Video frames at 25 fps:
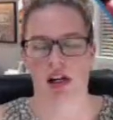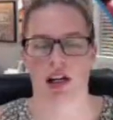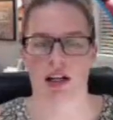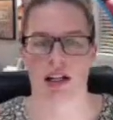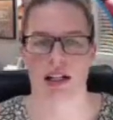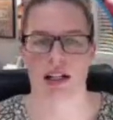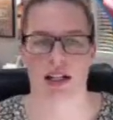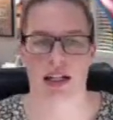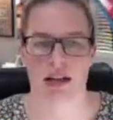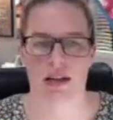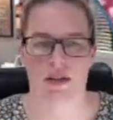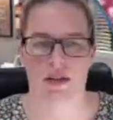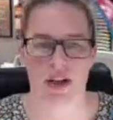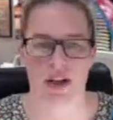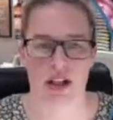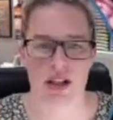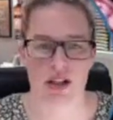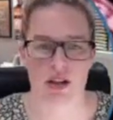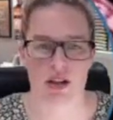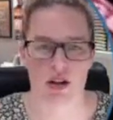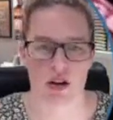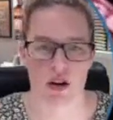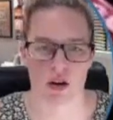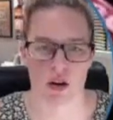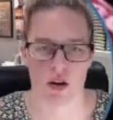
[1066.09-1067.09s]
leave
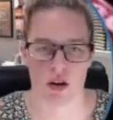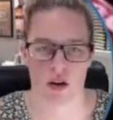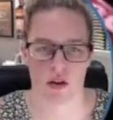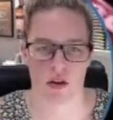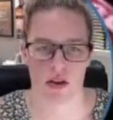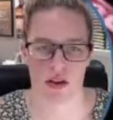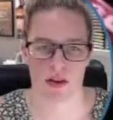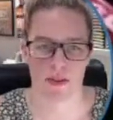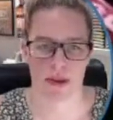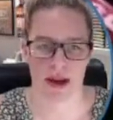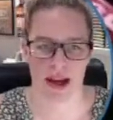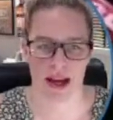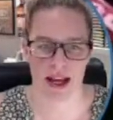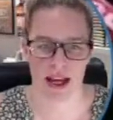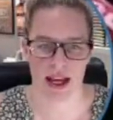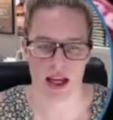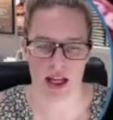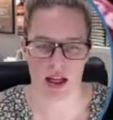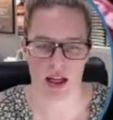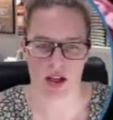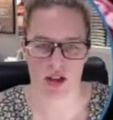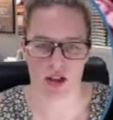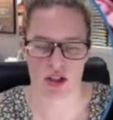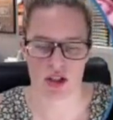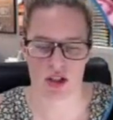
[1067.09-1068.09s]
it on the
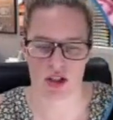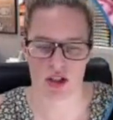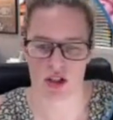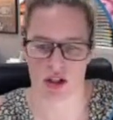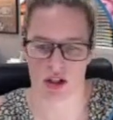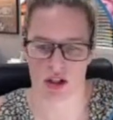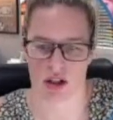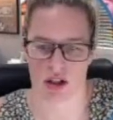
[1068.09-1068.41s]
page